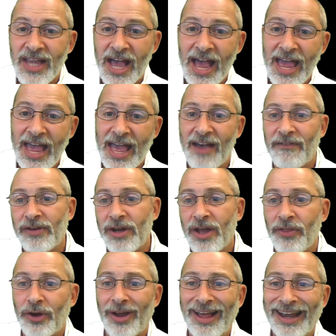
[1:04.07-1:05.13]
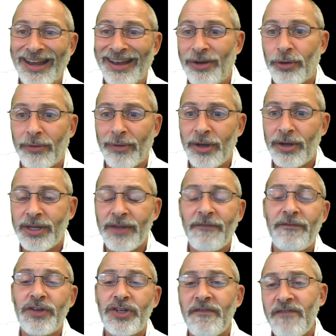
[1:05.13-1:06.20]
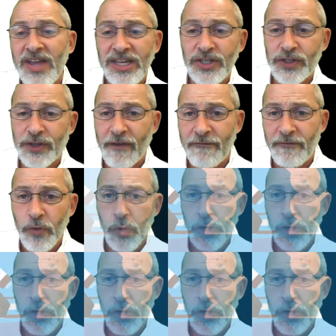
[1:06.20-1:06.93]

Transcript: I have another alliterative device for